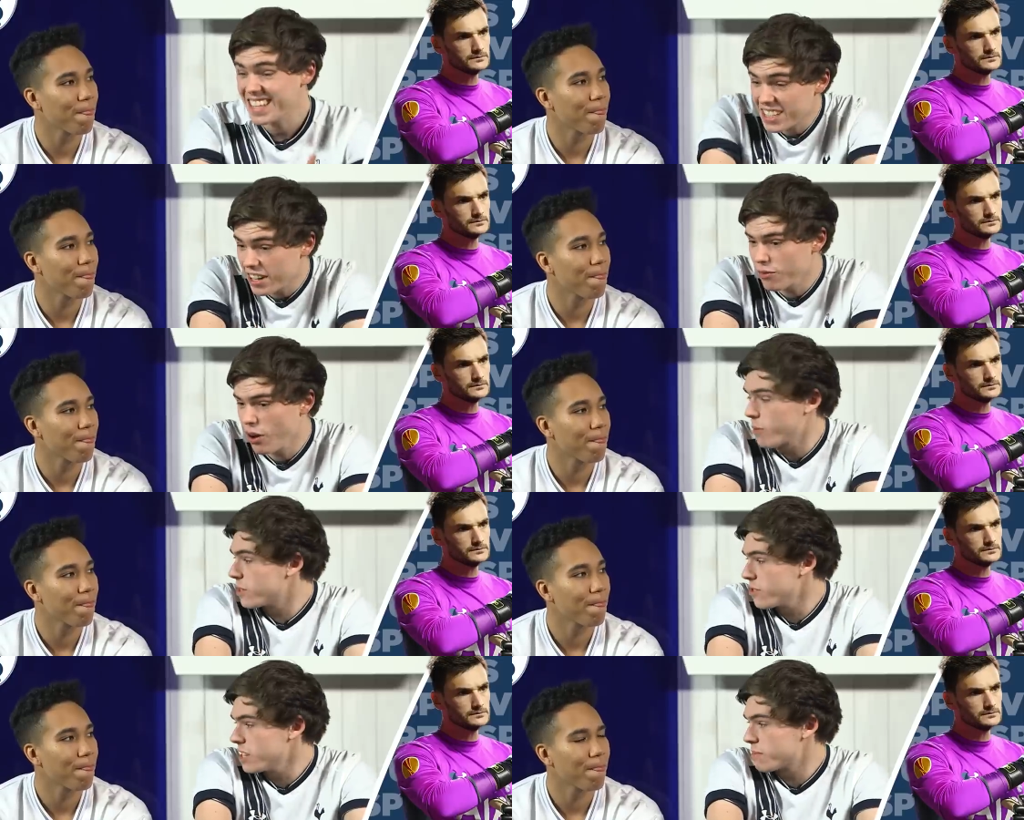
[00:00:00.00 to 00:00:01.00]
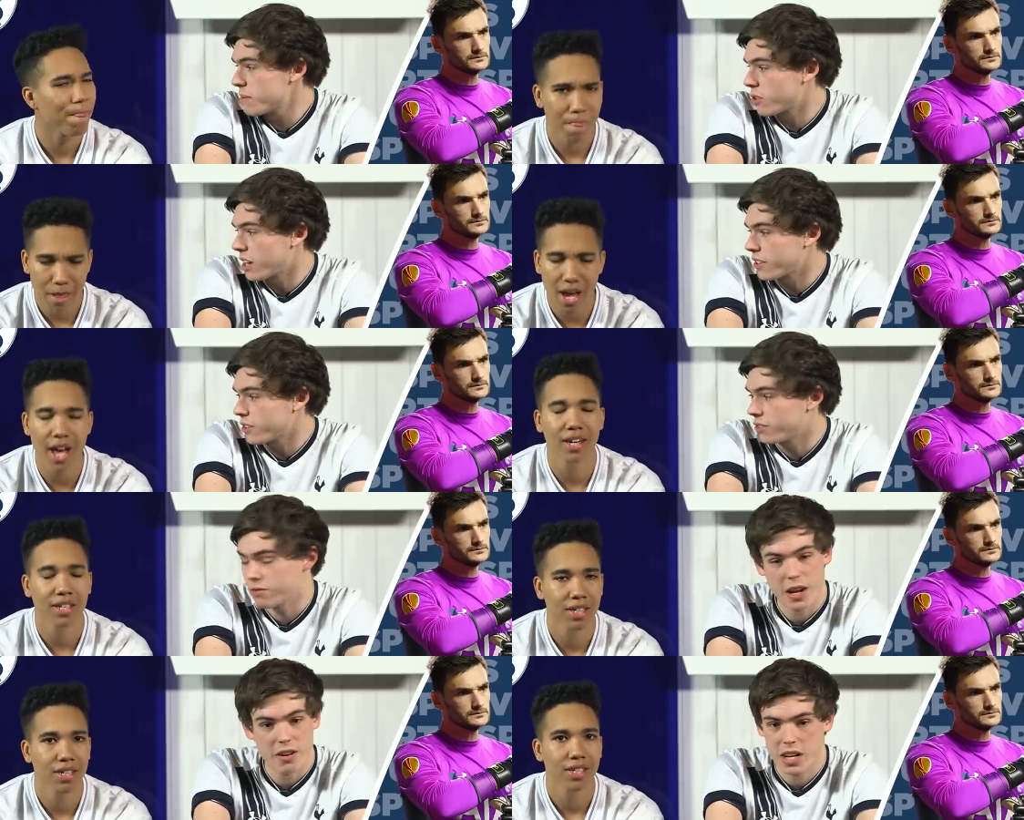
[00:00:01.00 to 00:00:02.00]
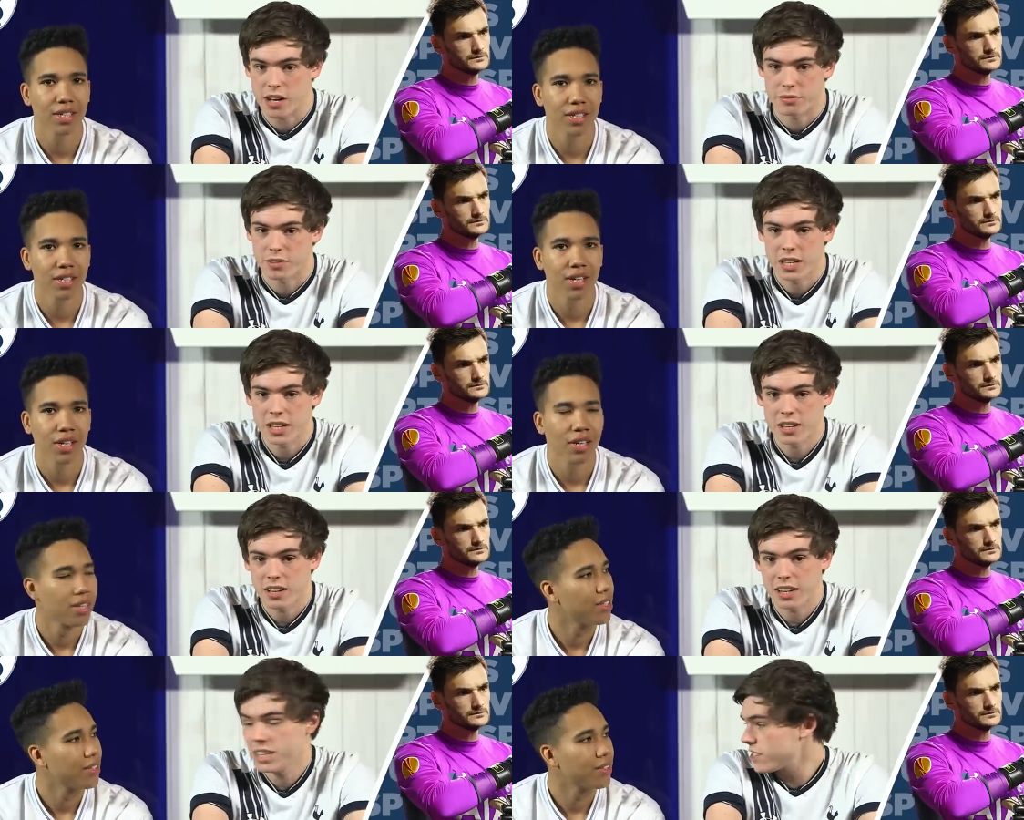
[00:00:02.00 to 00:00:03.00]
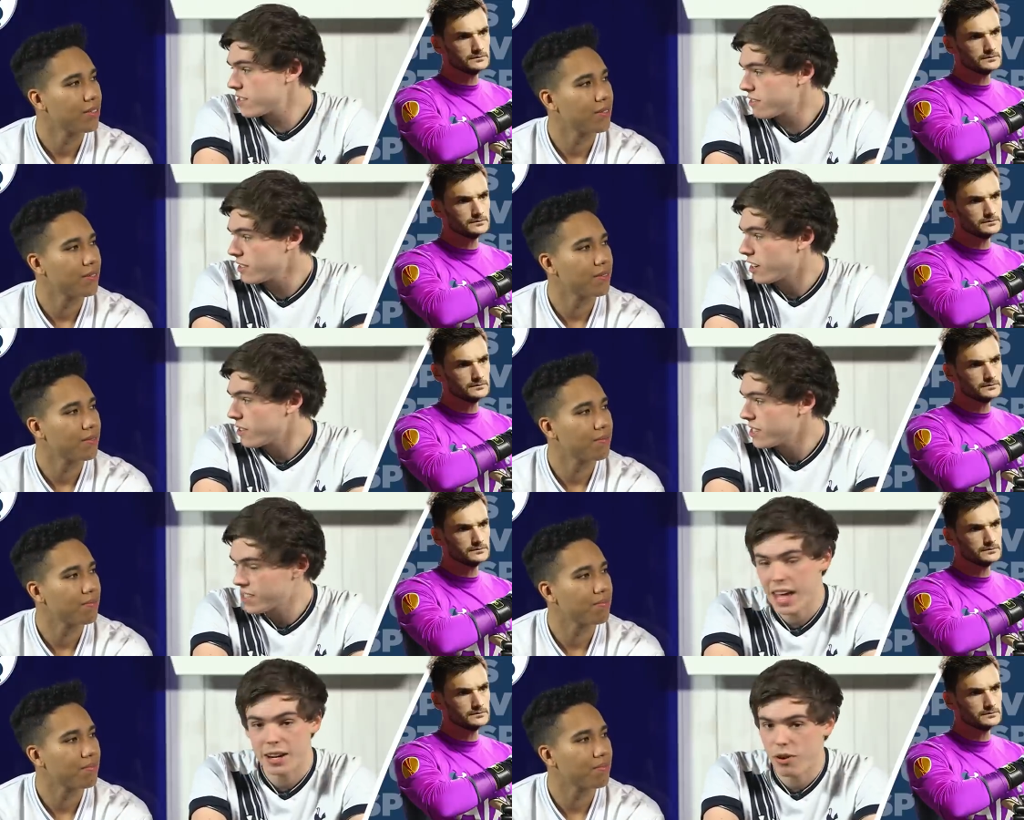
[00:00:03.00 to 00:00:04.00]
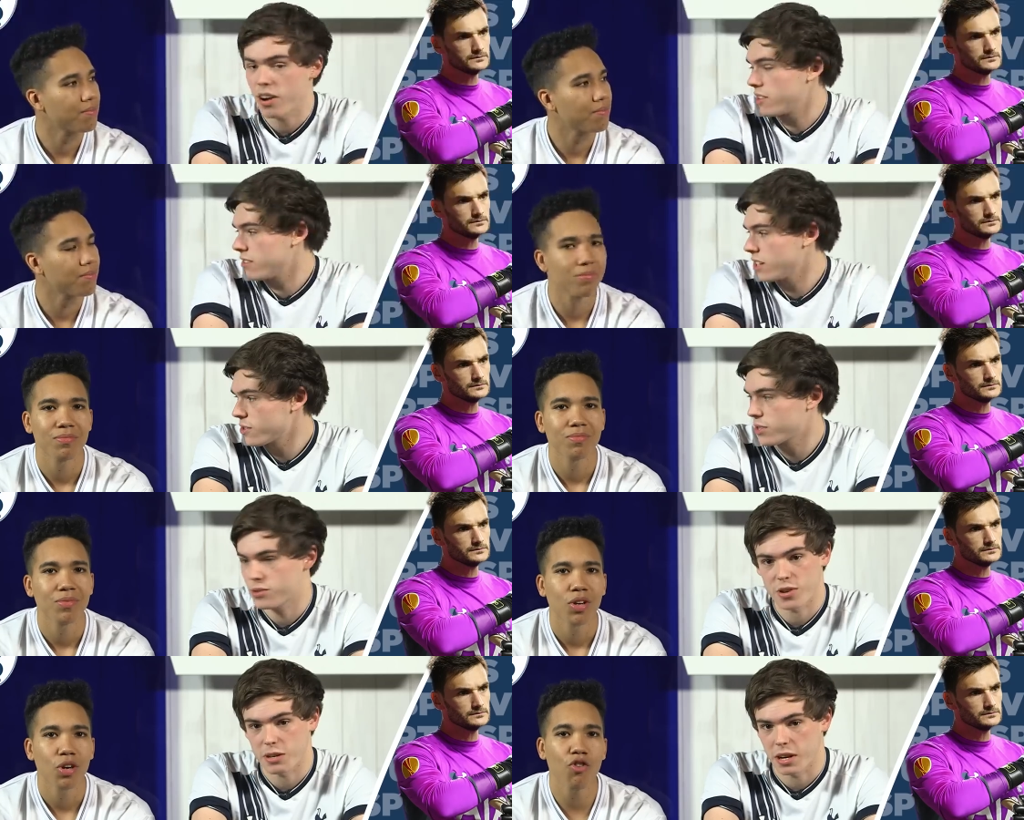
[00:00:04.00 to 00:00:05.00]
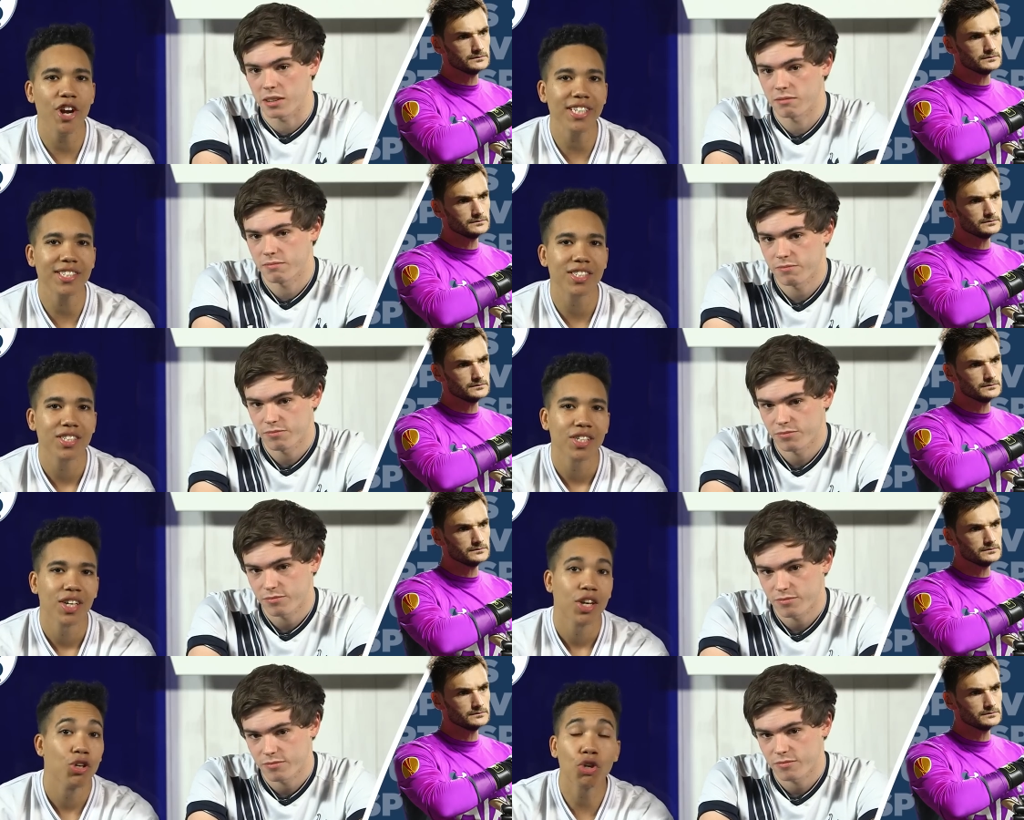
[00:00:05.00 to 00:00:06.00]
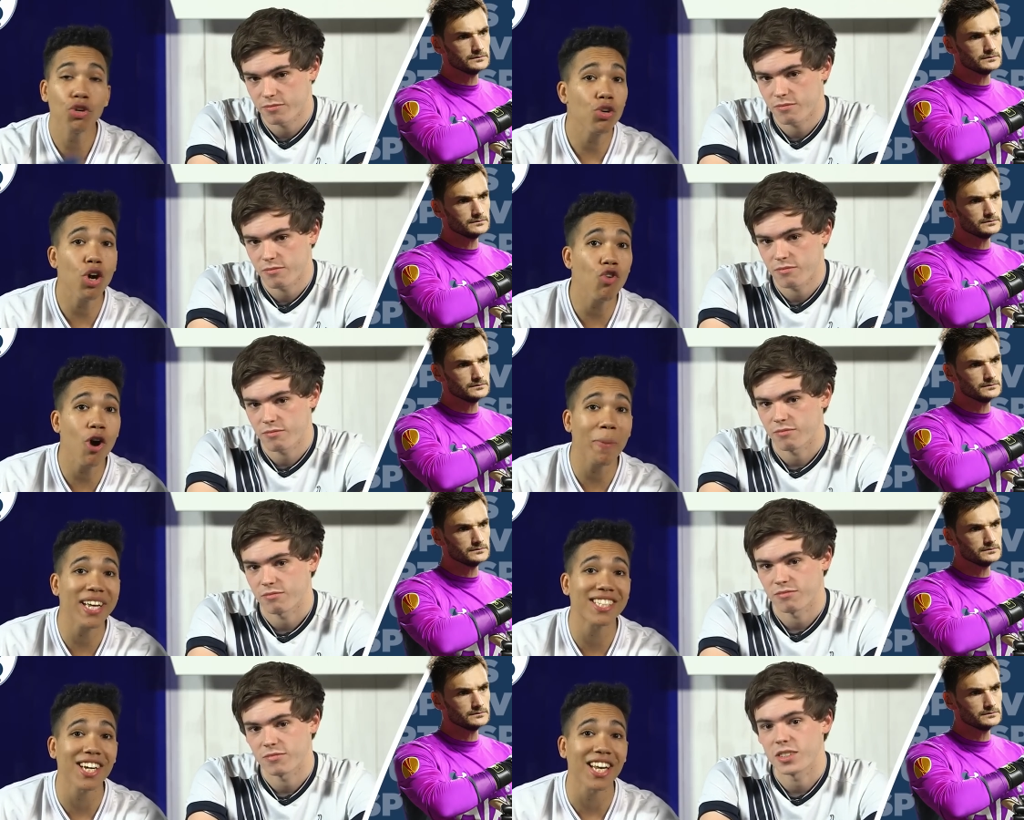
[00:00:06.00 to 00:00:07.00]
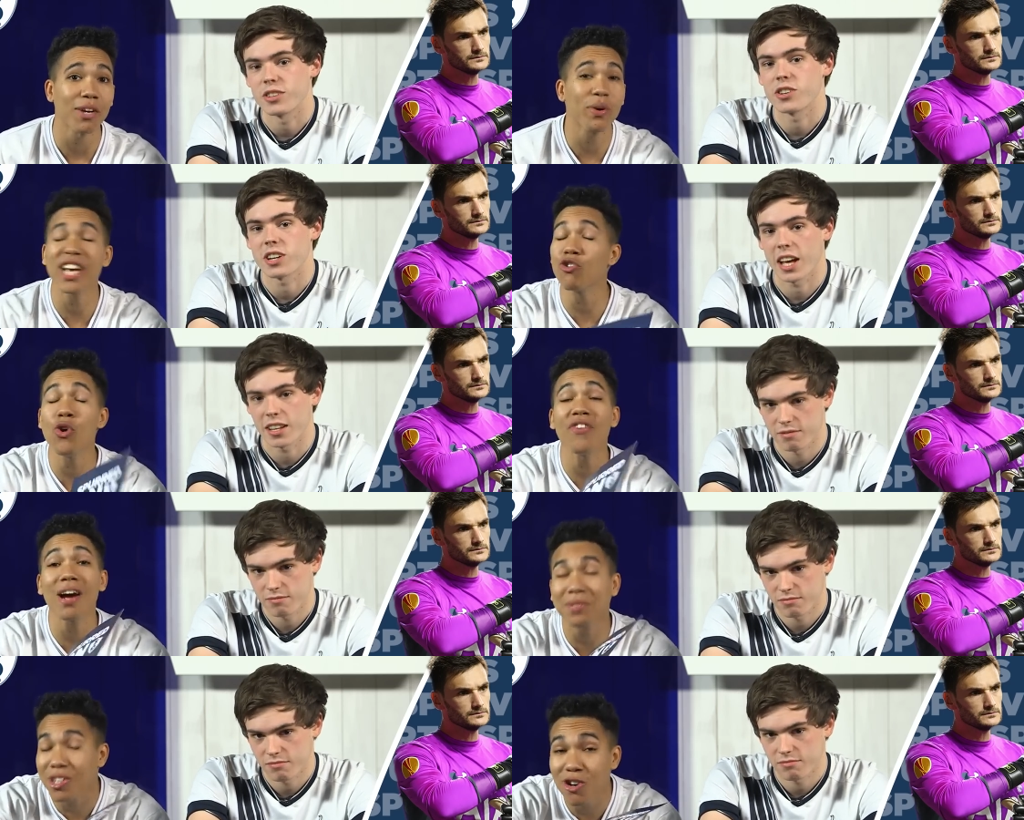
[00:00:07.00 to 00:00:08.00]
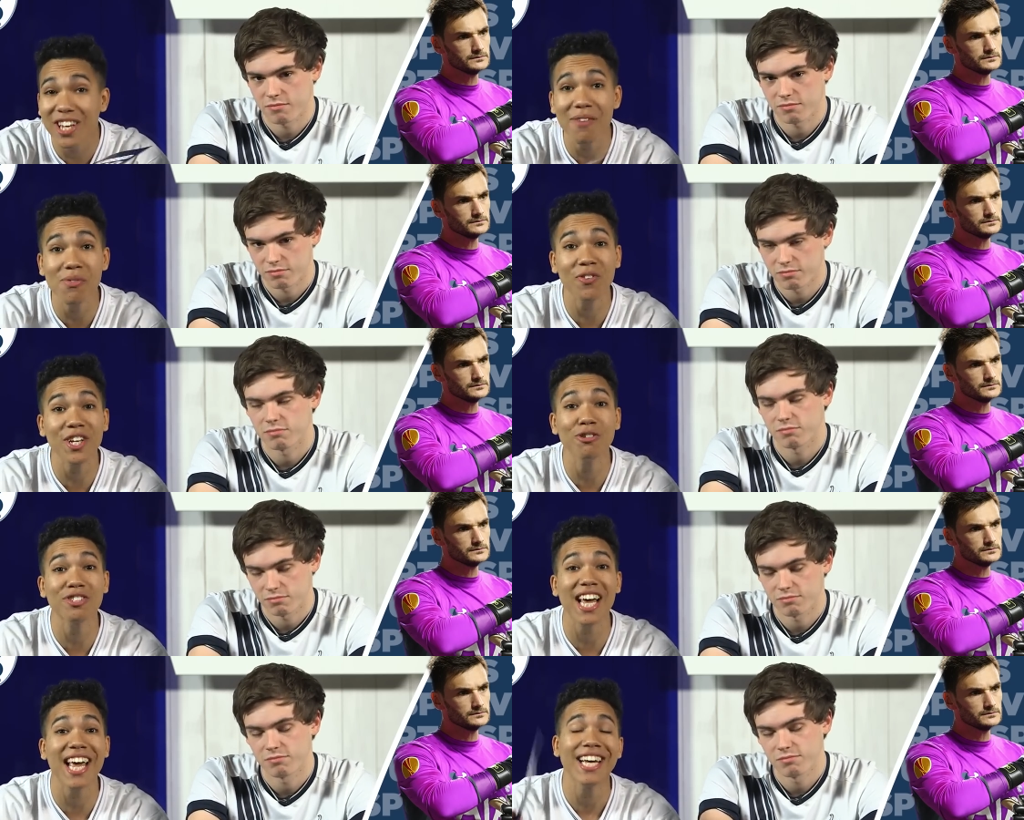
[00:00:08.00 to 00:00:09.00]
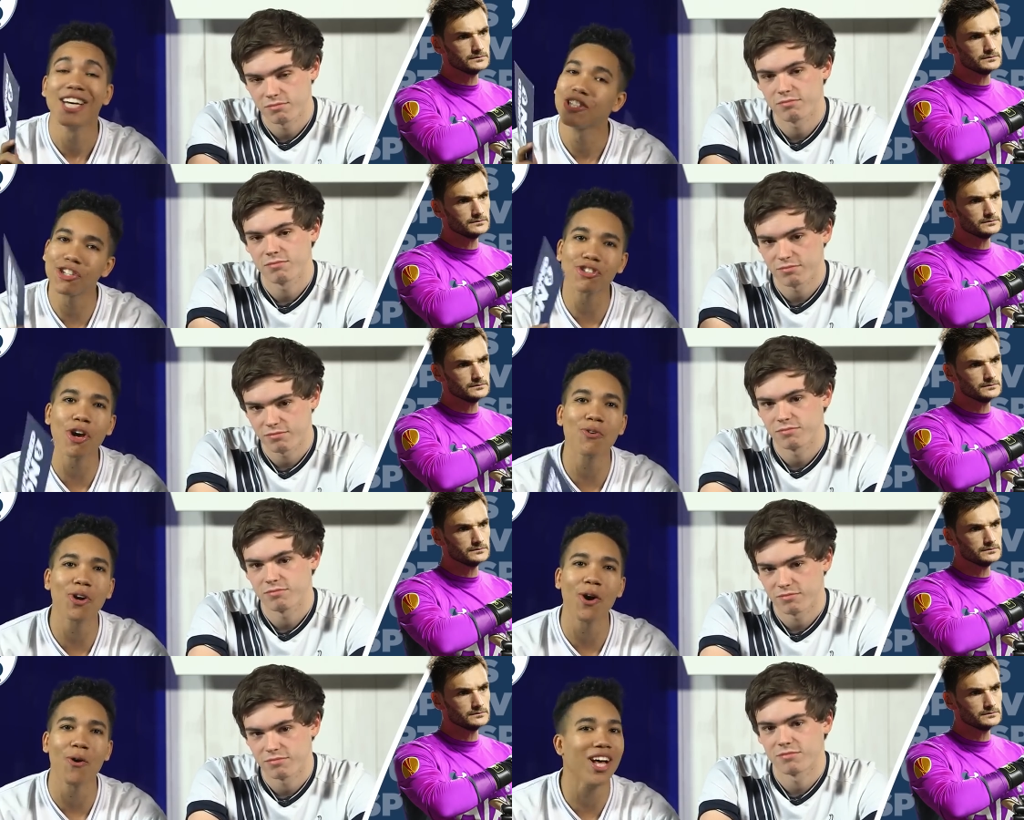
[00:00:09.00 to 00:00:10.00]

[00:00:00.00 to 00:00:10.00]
Speaker 1: he's kind of right. We do need to be more clinical. Yeah. Fair enough. At least he's, you know, he's getting it right. He knows what he's talking about. Lloris?
Speaker 2: You can do no wrong, basically. We agree lad. with absolutely everything you say, just don't go.